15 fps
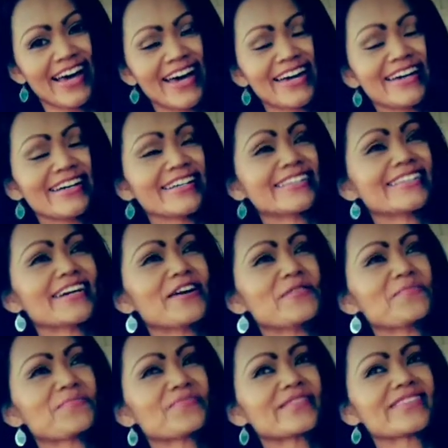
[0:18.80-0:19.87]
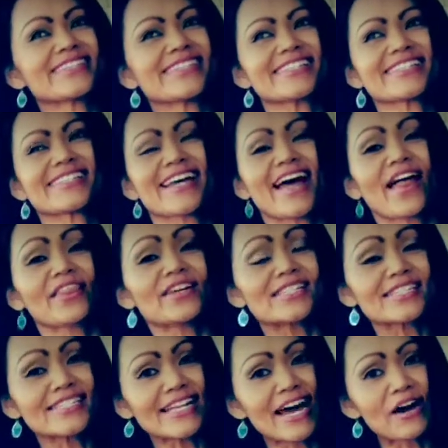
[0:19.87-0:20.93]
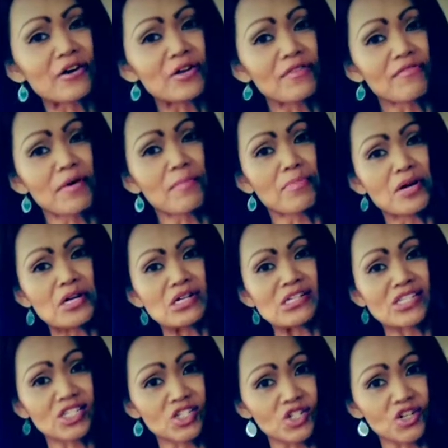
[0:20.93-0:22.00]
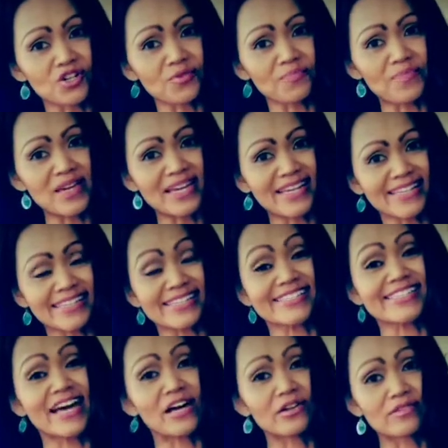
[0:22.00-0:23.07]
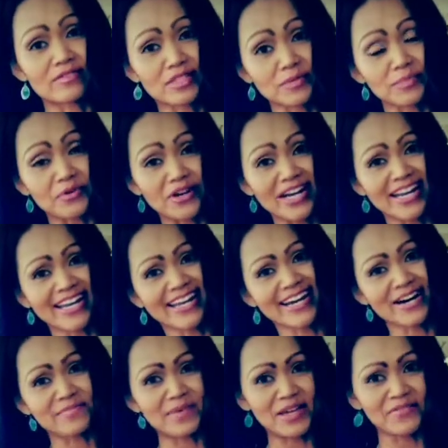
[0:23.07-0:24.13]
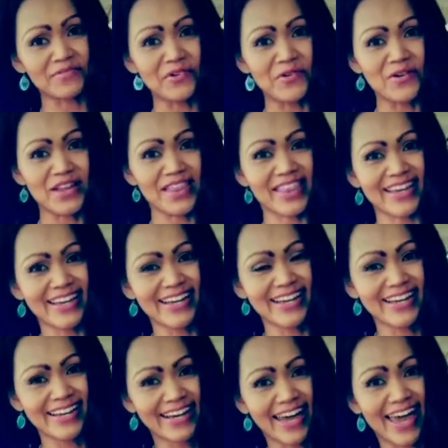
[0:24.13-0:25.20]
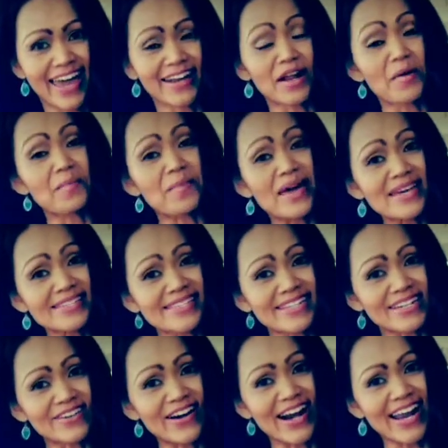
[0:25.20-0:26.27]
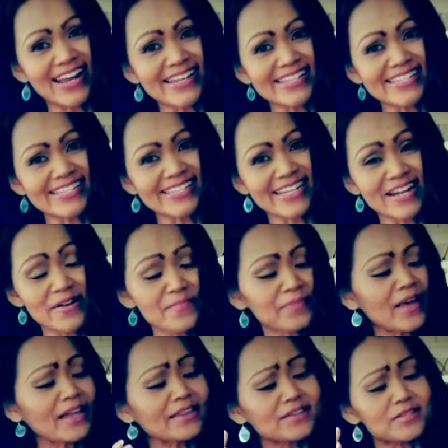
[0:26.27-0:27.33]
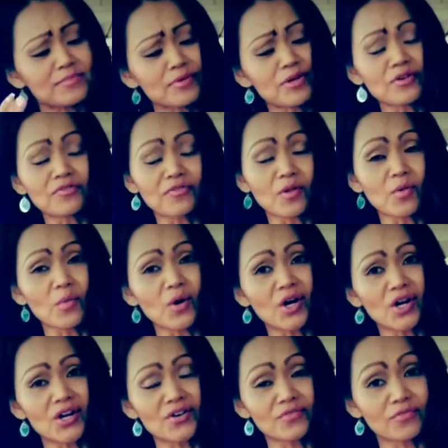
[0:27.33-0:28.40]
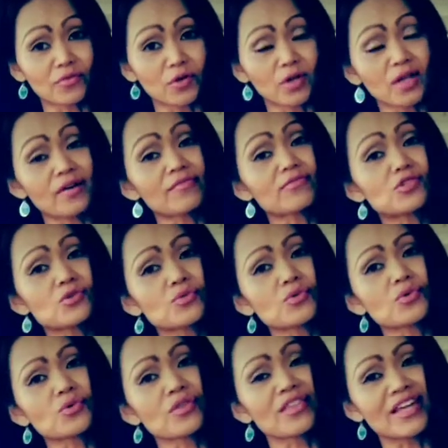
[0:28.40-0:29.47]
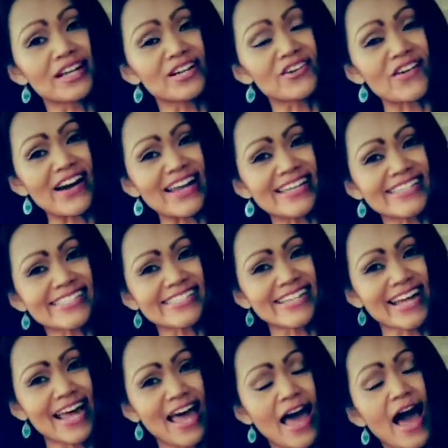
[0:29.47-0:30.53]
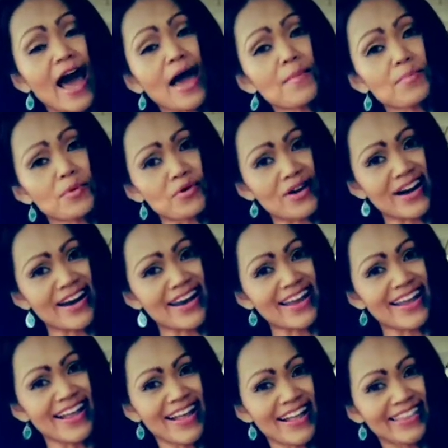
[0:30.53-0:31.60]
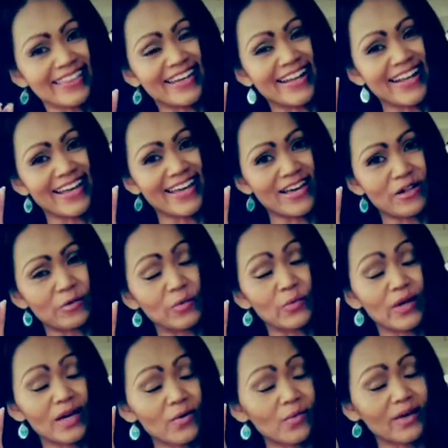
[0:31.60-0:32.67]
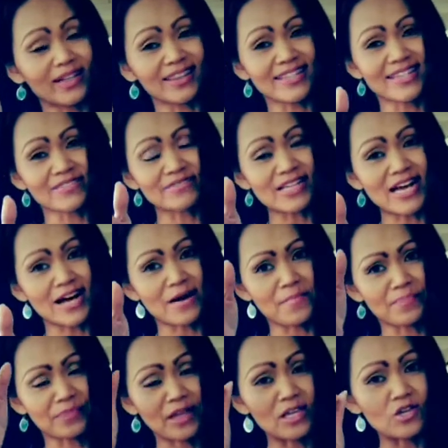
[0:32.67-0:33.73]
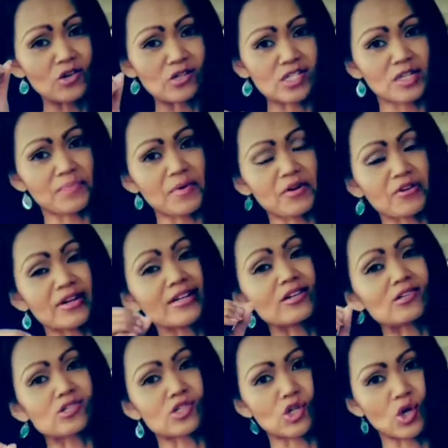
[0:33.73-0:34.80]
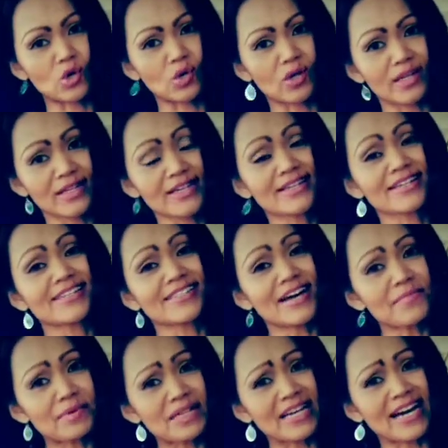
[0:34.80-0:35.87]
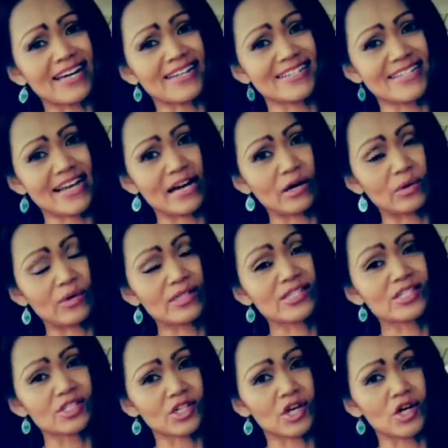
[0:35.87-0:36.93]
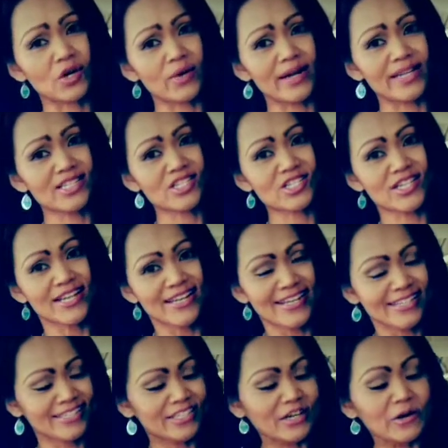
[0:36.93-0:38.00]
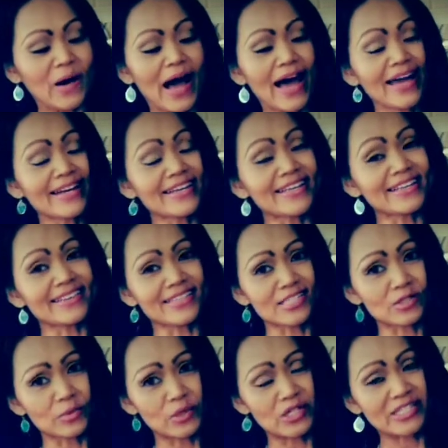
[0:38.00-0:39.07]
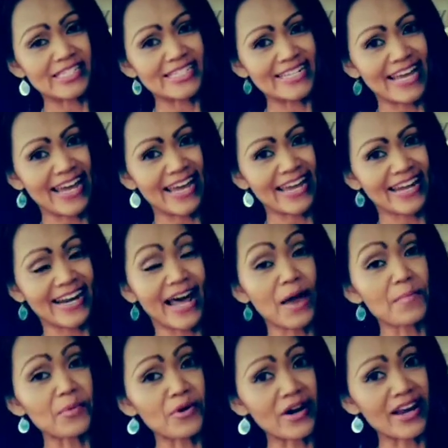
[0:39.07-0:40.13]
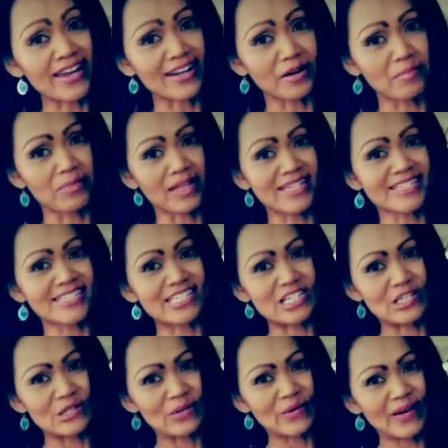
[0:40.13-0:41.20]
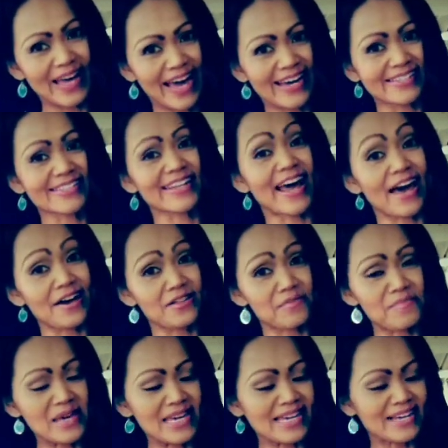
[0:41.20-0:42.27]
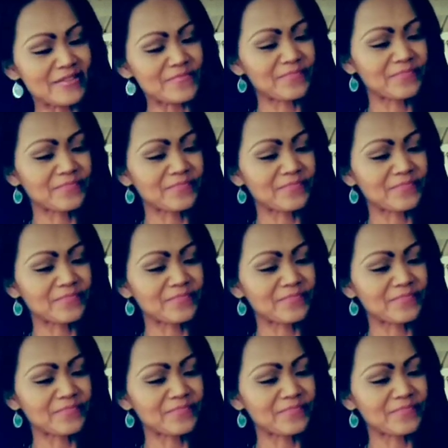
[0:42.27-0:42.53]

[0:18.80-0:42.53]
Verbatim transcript: And um, just the sound of the birds chirping, the sound of spring coming forth, and Amazing Grace, and this beautiful word full of truth and grace I pray that it, it will lift up your spirit, your soul, because I've been kind of down, discouraged. So I need this word today, and I pray it'll bless you as it has me.